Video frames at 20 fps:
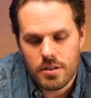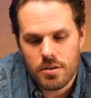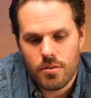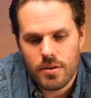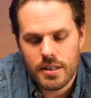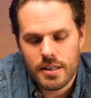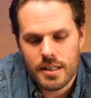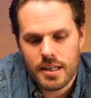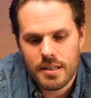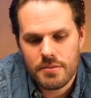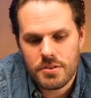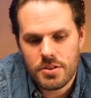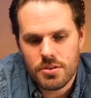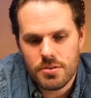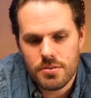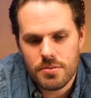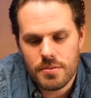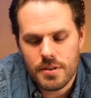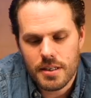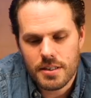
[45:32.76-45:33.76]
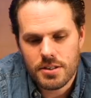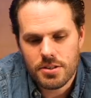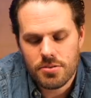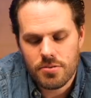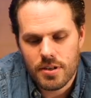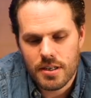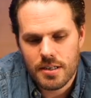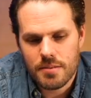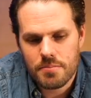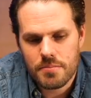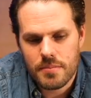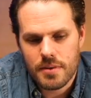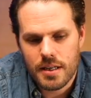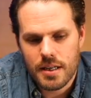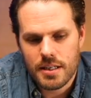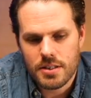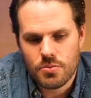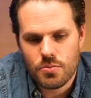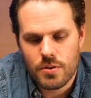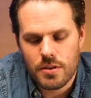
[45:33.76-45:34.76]
going live to Instagram
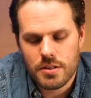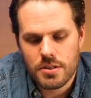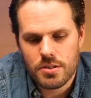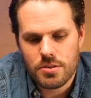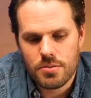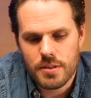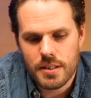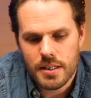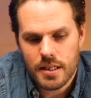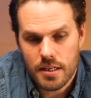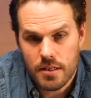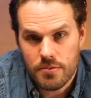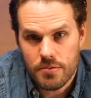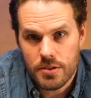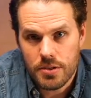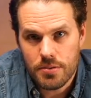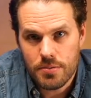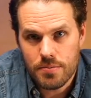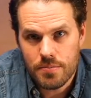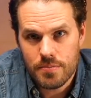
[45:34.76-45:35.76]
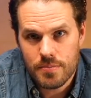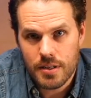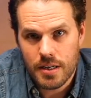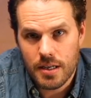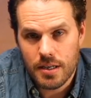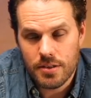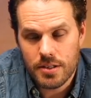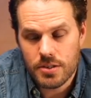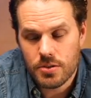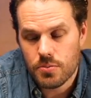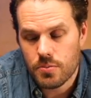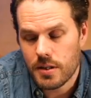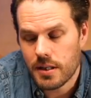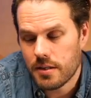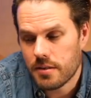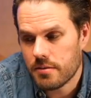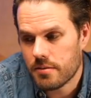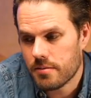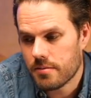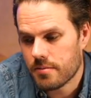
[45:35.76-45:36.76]
as well as doing an interview this
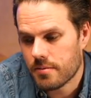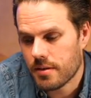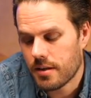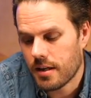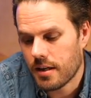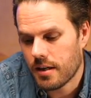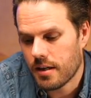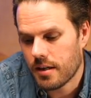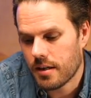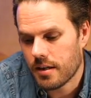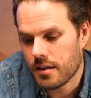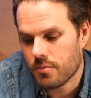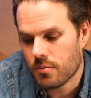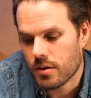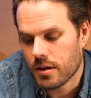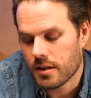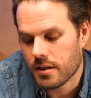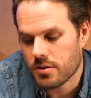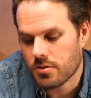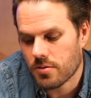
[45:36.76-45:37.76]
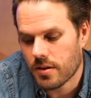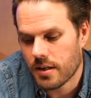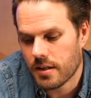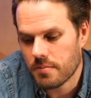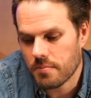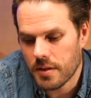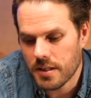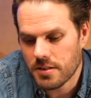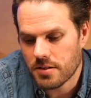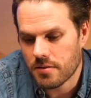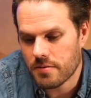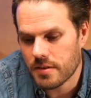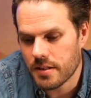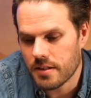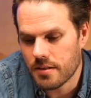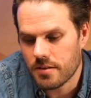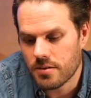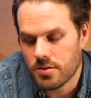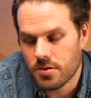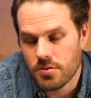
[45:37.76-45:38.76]
week. And we're going to try and
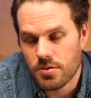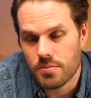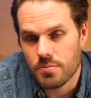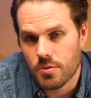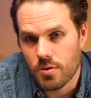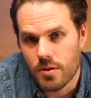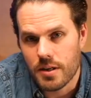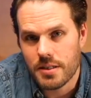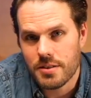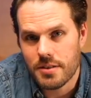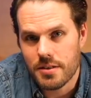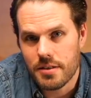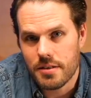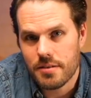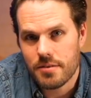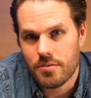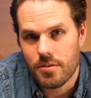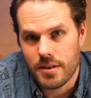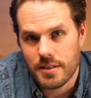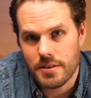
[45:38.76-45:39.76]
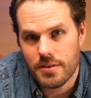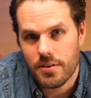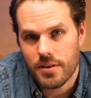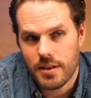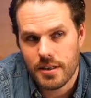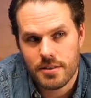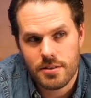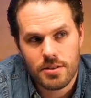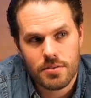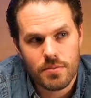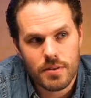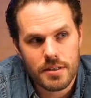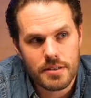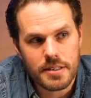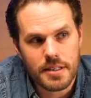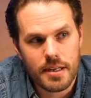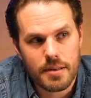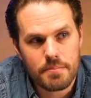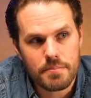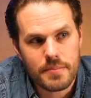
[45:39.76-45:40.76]
basically do some crazy things in real
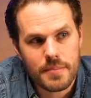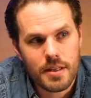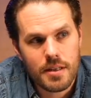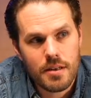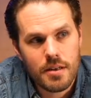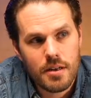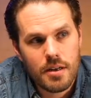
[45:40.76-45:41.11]
time.